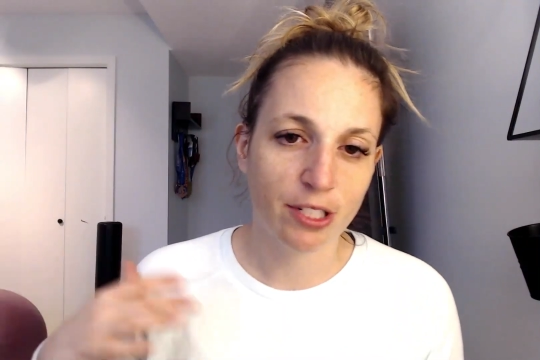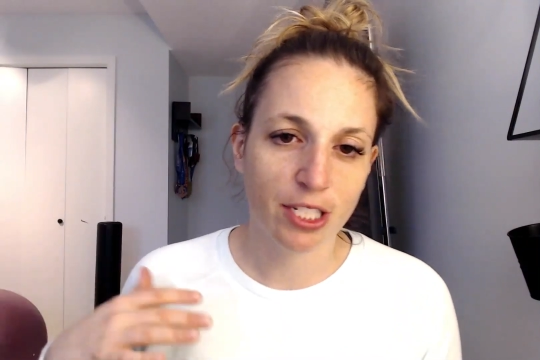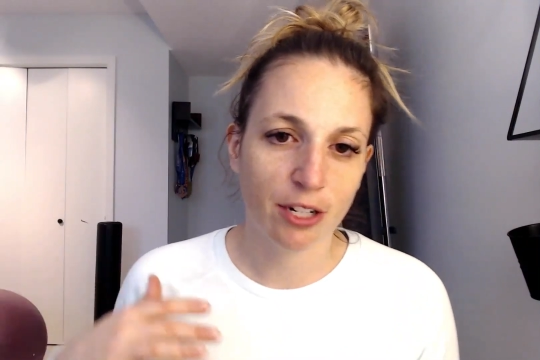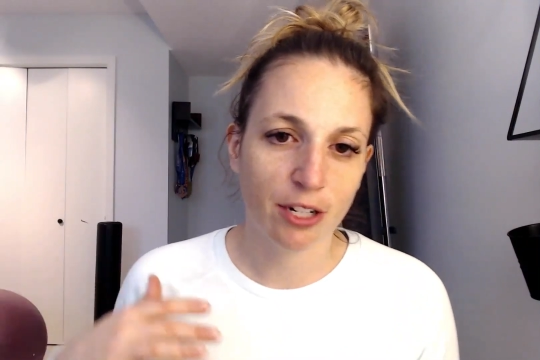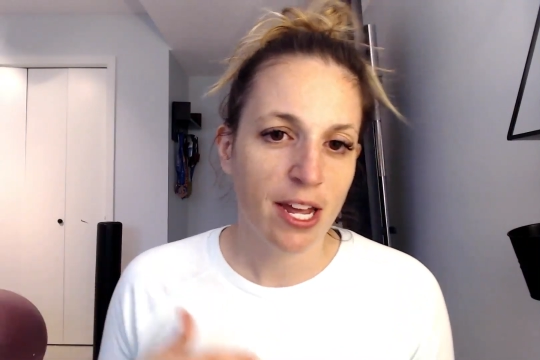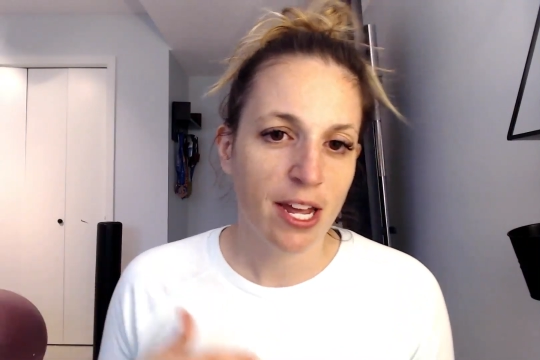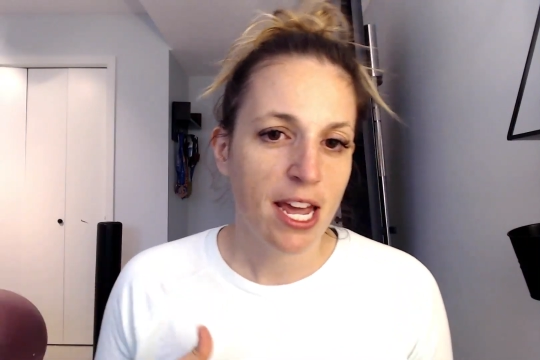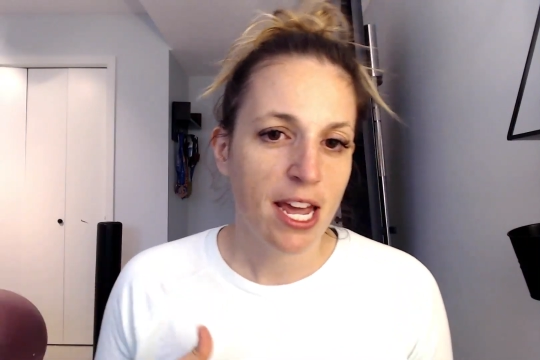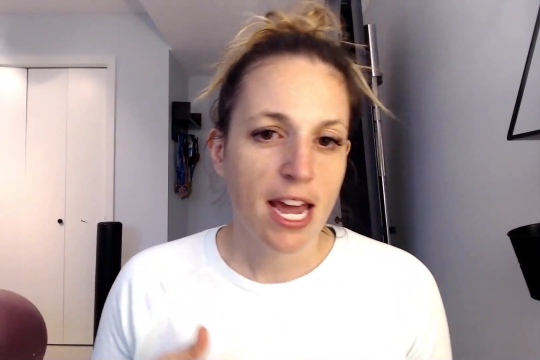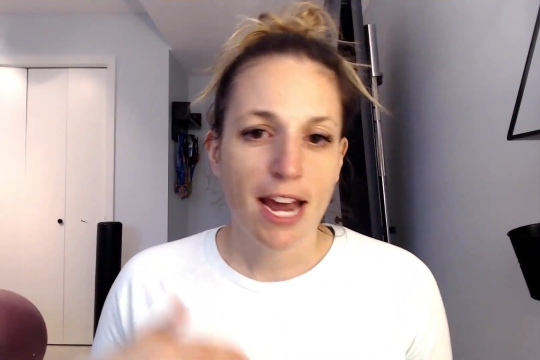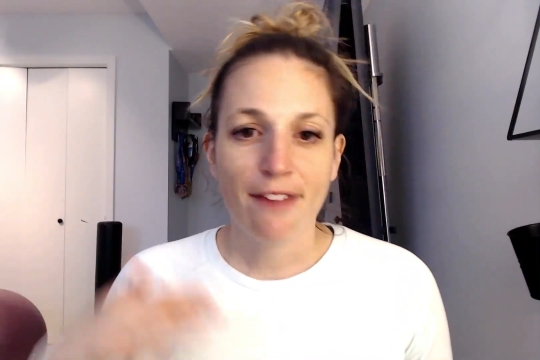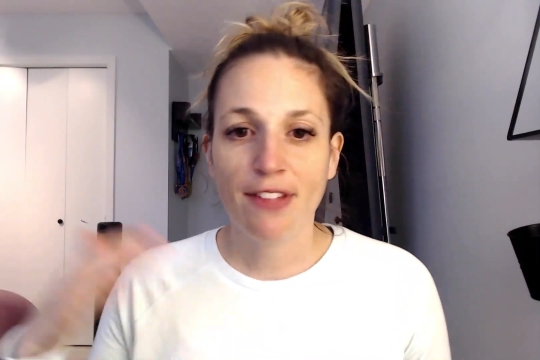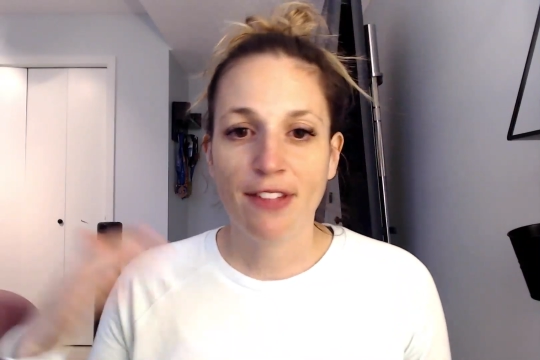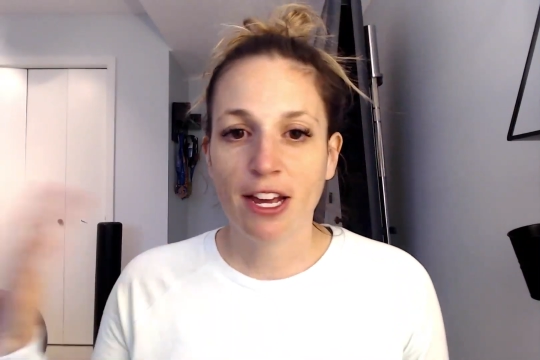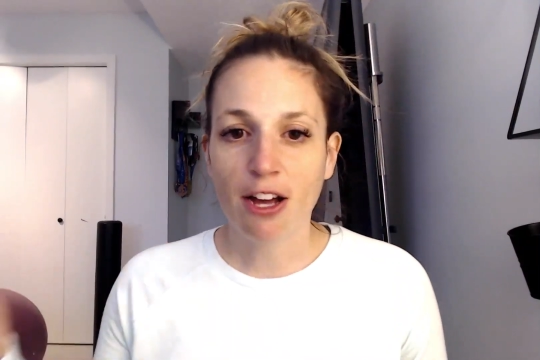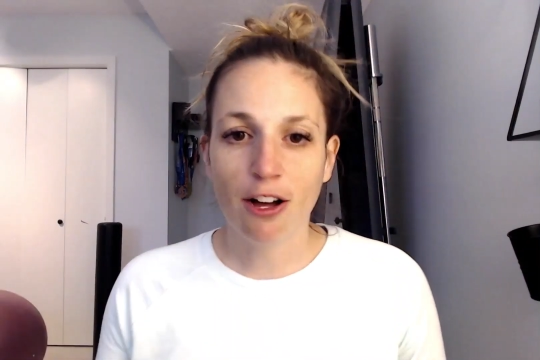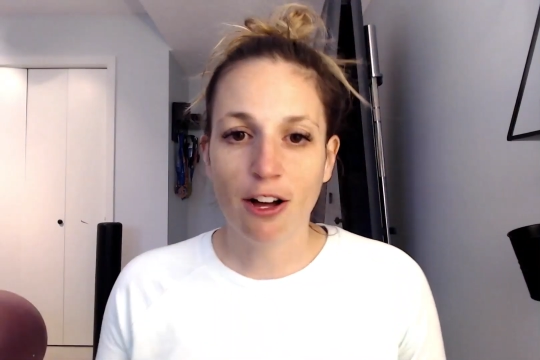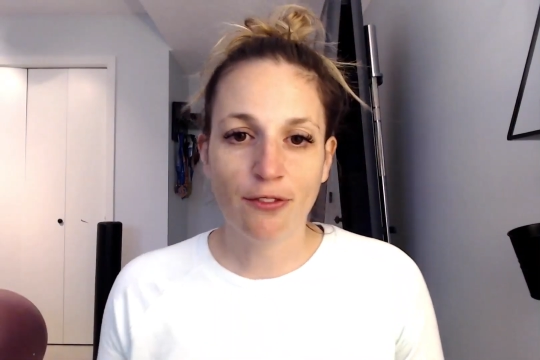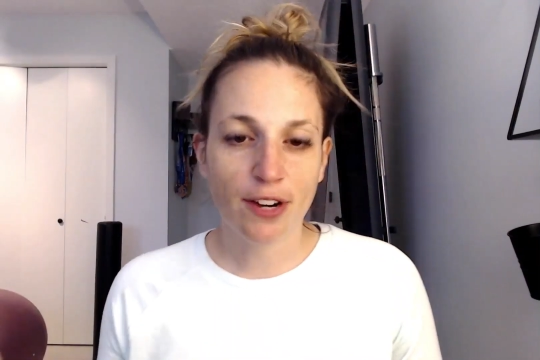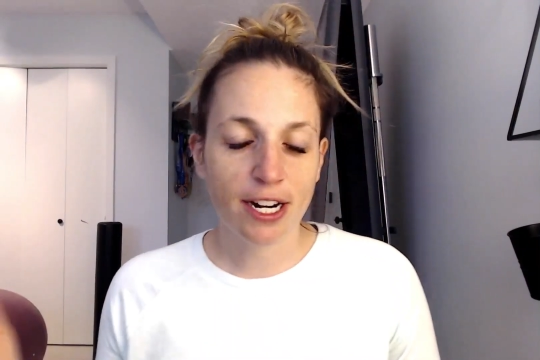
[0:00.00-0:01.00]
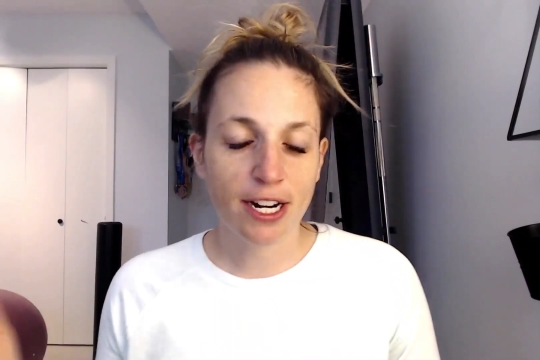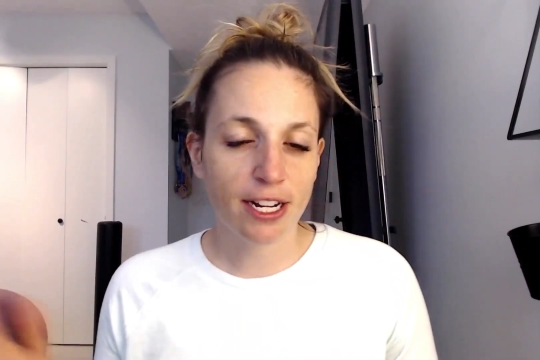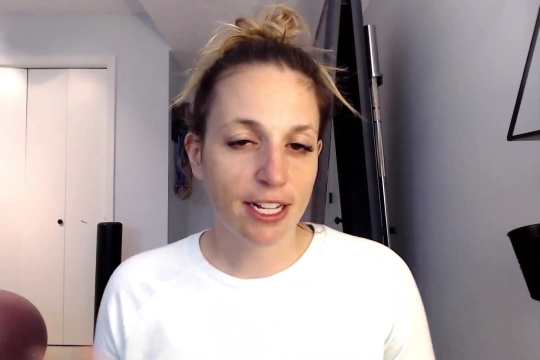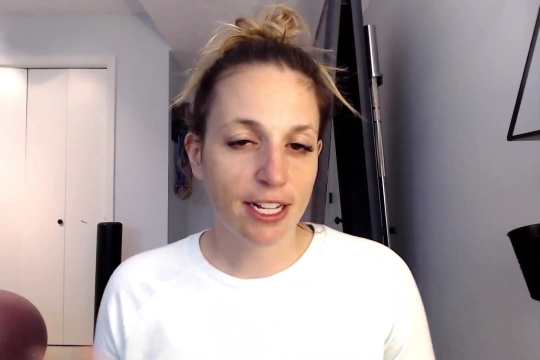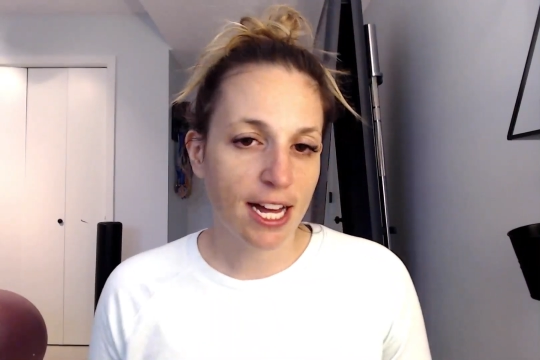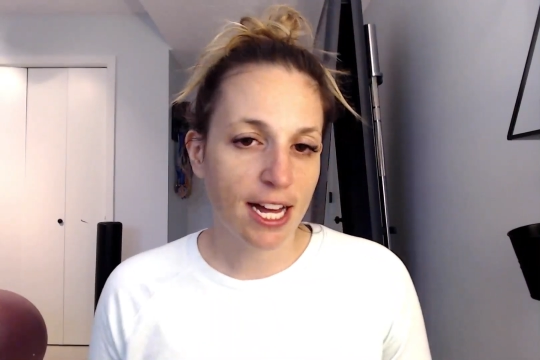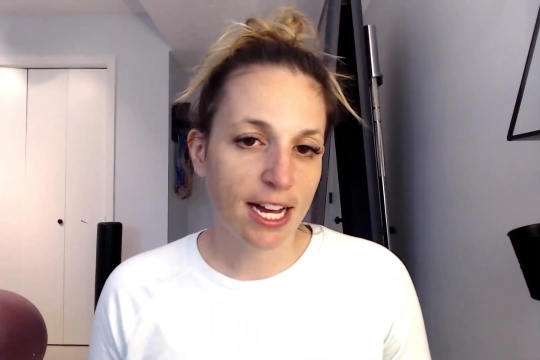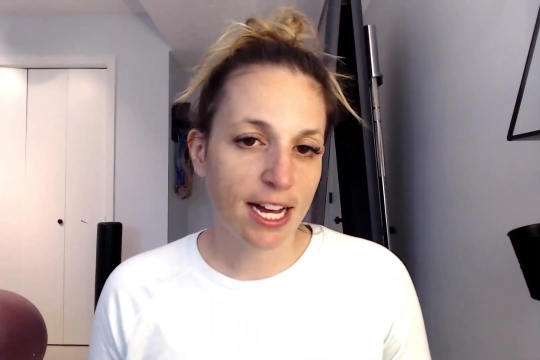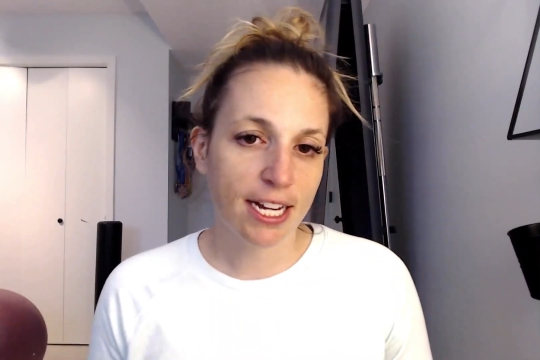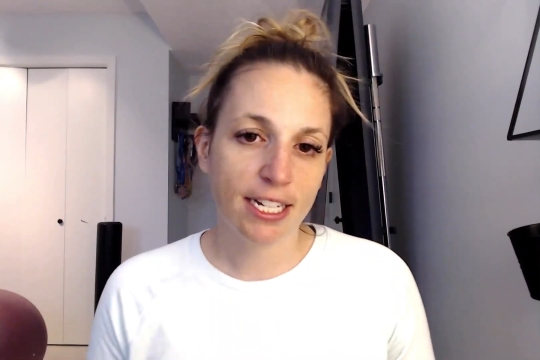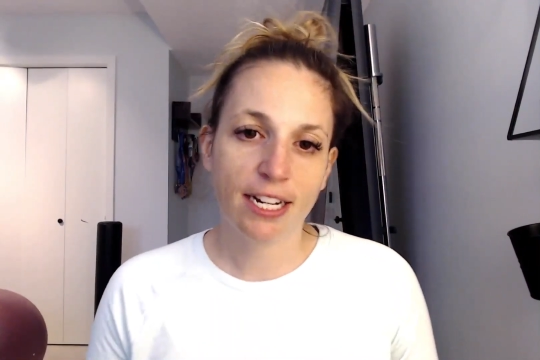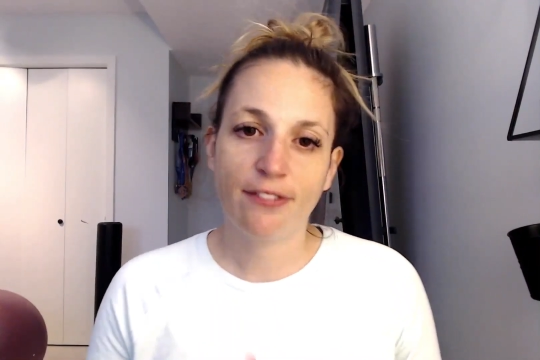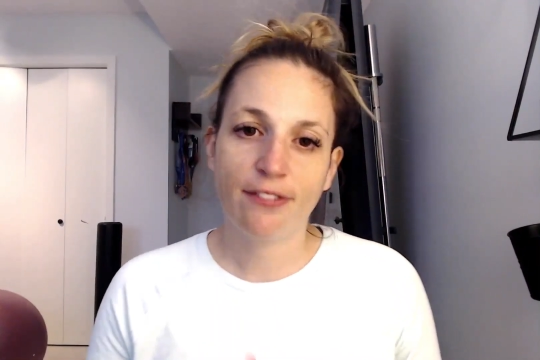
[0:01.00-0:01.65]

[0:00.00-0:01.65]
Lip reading: So if they call for incline,